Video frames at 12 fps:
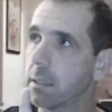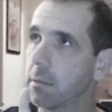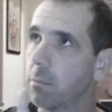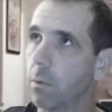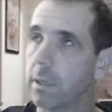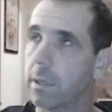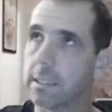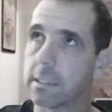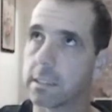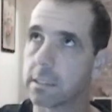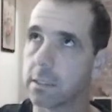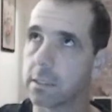
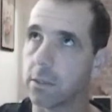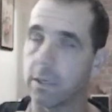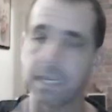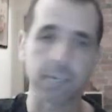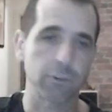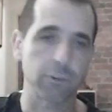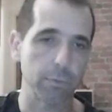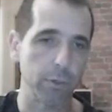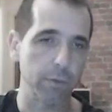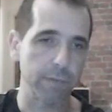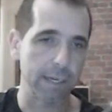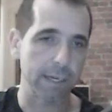white's got an extra
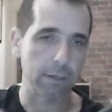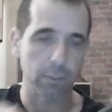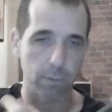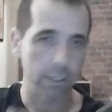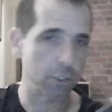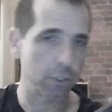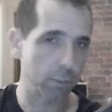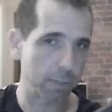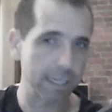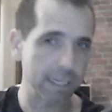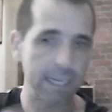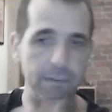move now, because white's just played
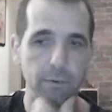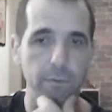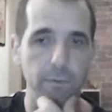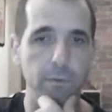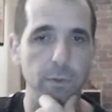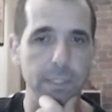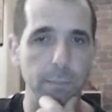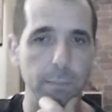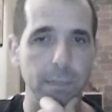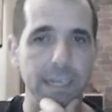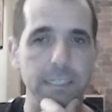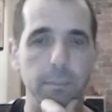a4 and forcing
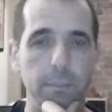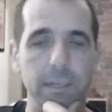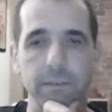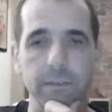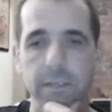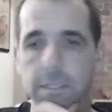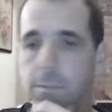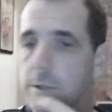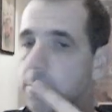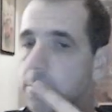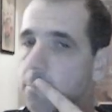black to play the first move.